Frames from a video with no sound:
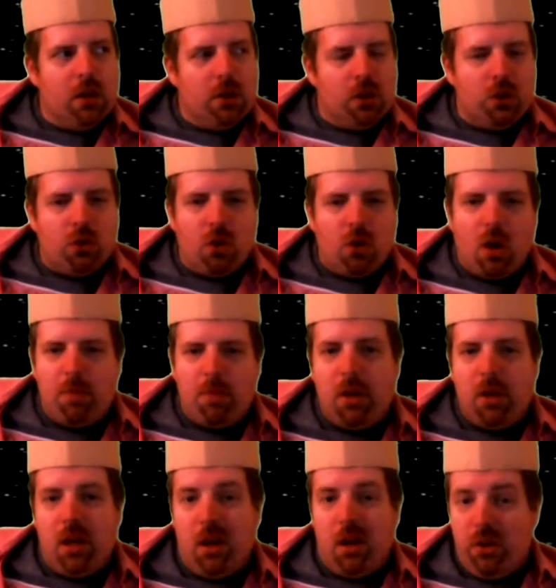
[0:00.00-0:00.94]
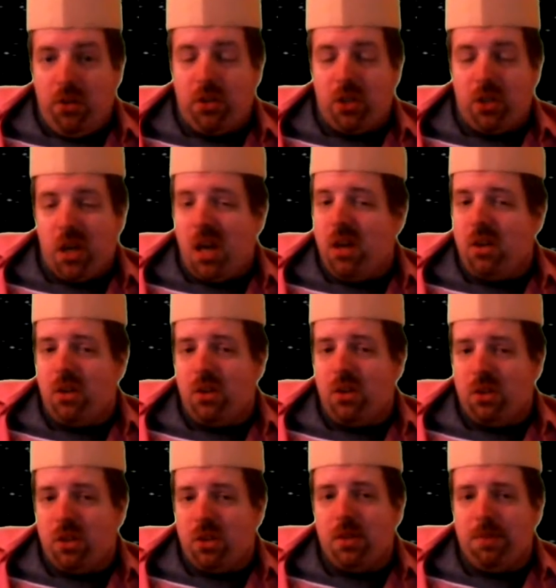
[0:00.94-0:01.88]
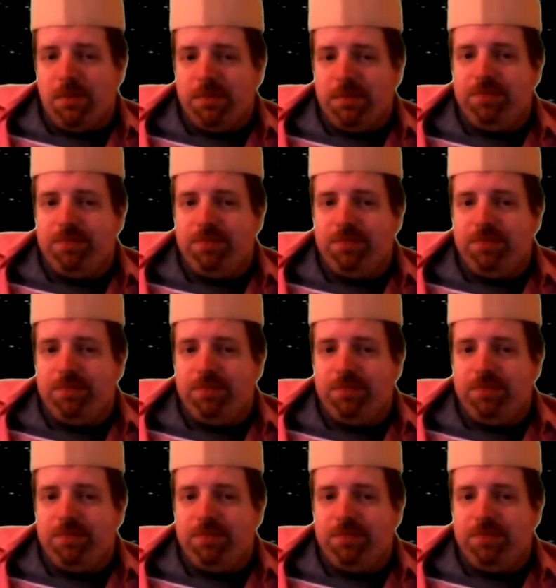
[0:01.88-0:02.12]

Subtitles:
the drop in health standards